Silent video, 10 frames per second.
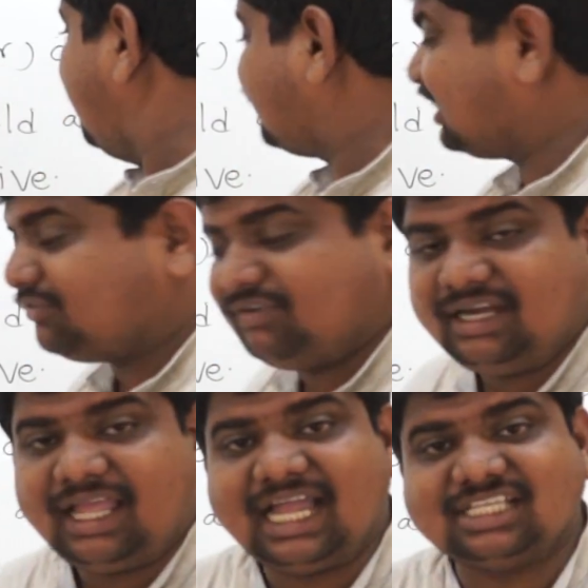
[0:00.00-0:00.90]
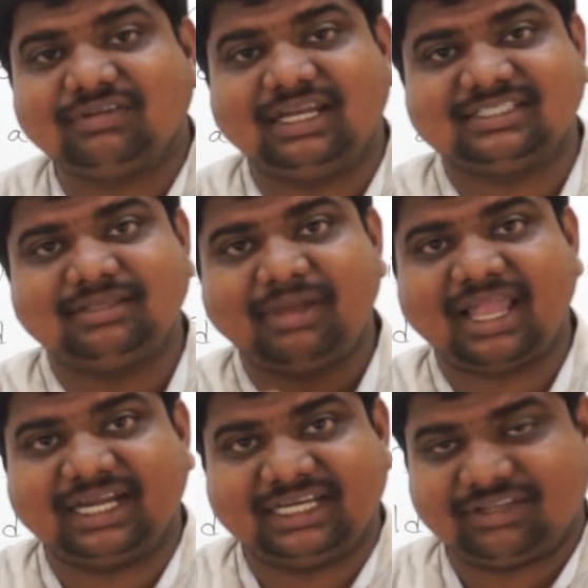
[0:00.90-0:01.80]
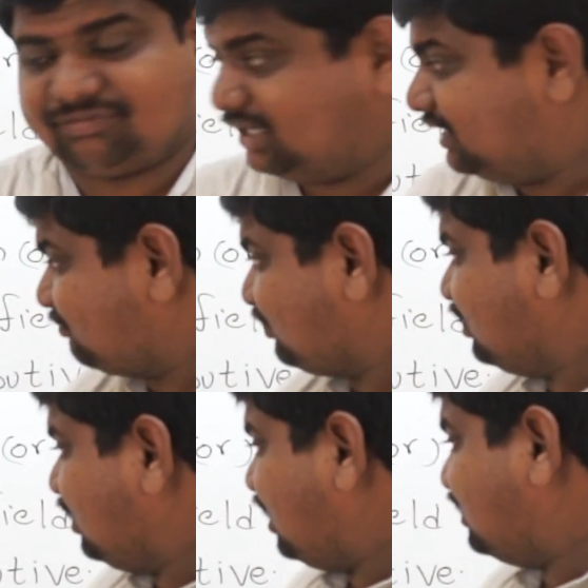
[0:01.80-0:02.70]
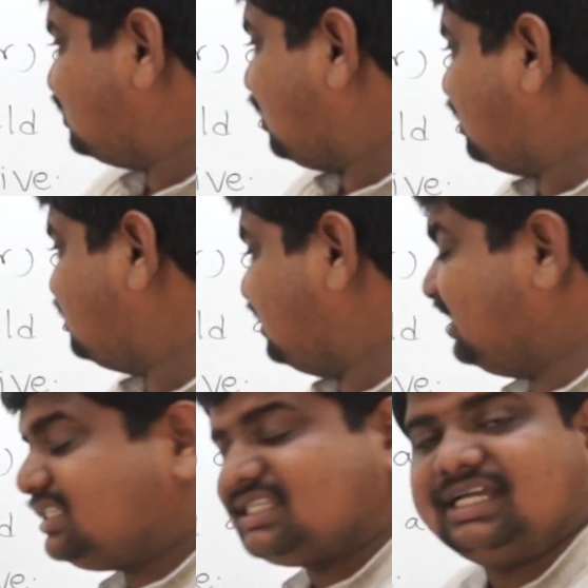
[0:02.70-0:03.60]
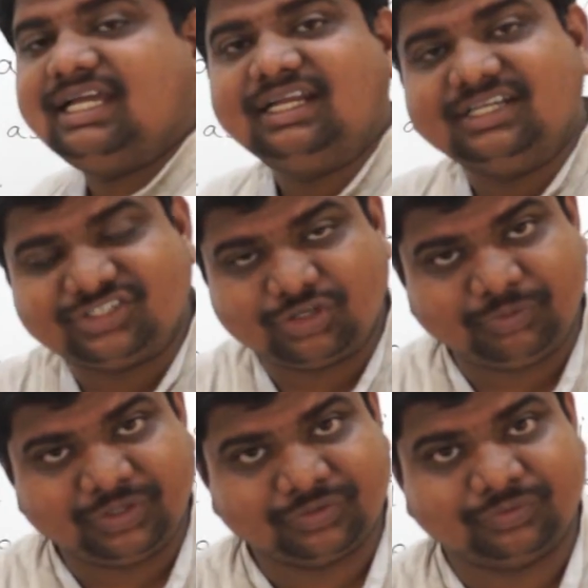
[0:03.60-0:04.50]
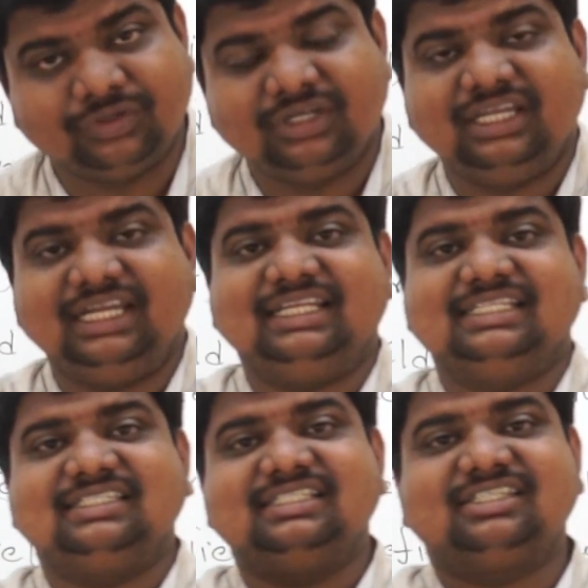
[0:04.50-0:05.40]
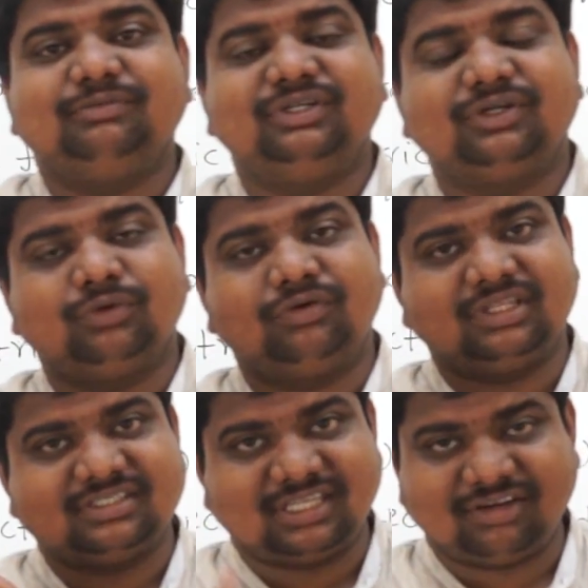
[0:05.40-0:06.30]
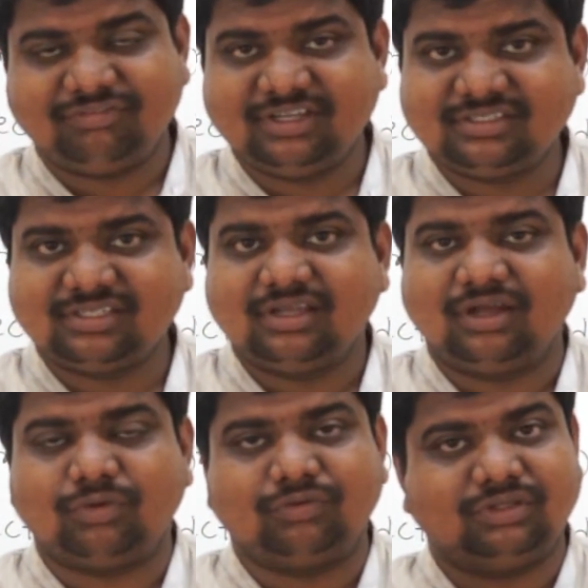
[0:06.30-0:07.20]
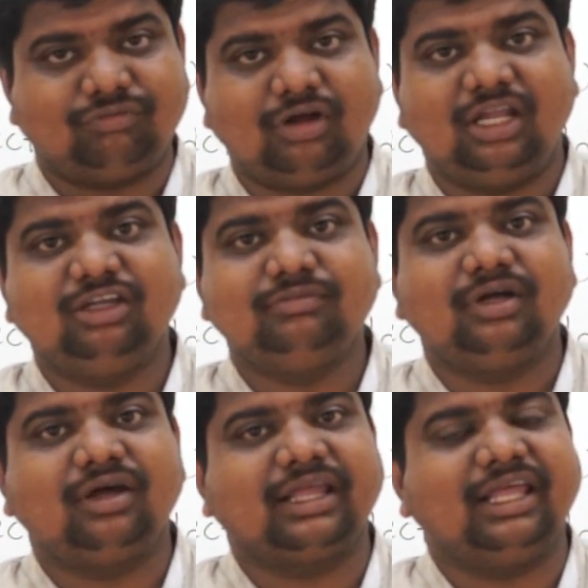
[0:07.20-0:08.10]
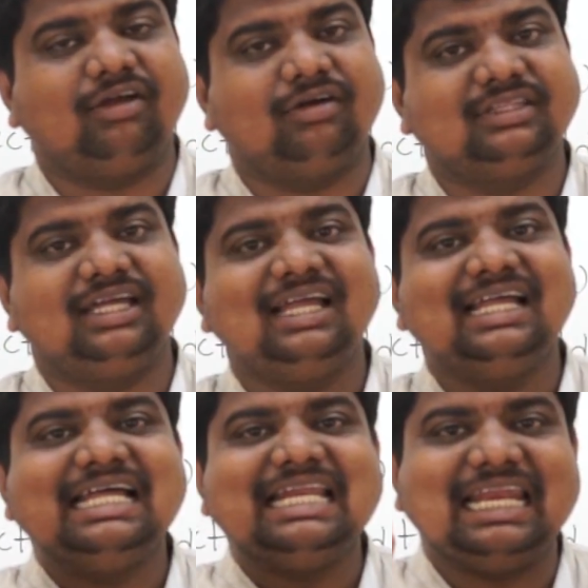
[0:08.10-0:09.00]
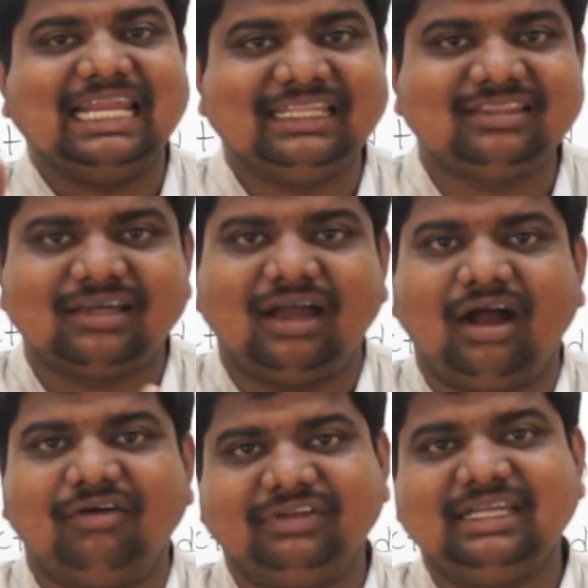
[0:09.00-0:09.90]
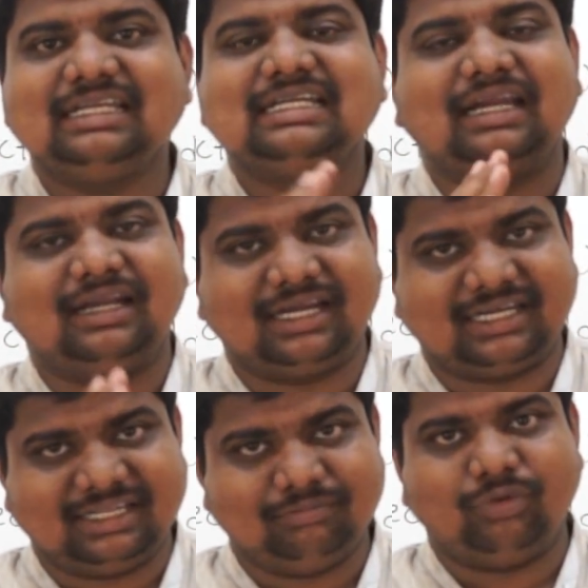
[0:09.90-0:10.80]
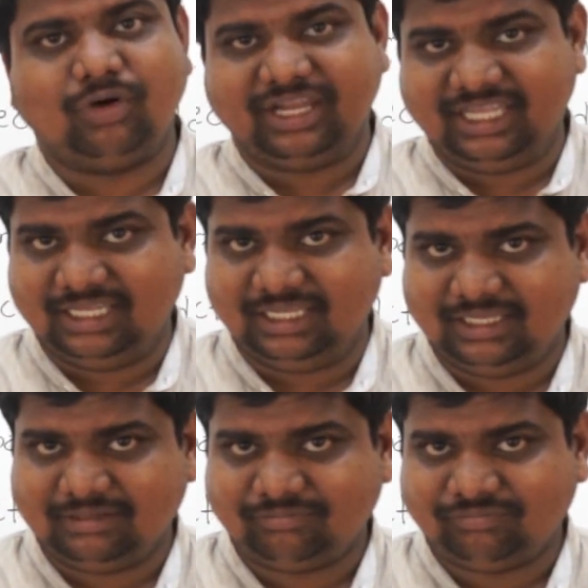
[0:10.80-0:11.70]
electric field as well as the magnetic field. And charge is distributive. It is distributed over the surface, over the volume, or along the length of a conducting body.